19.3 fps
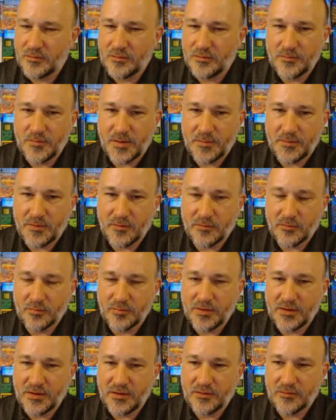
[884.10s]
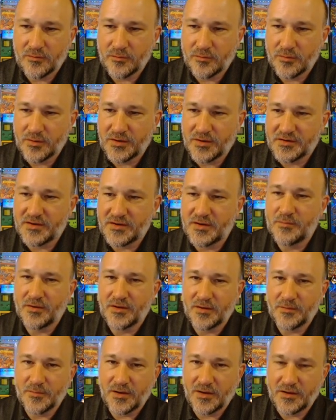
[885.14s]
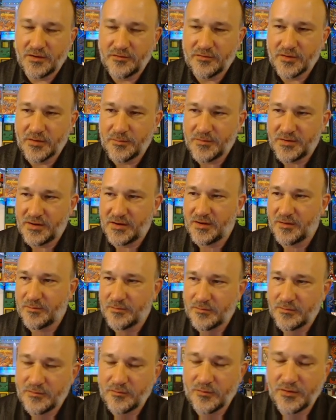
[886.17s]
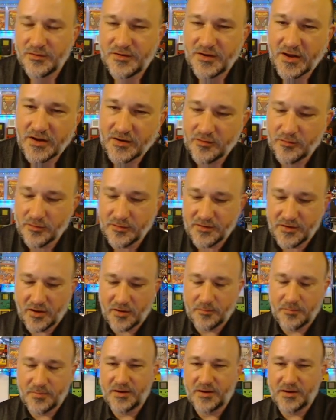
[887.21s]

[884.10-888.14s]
maybe reassembling my dream team with data core's help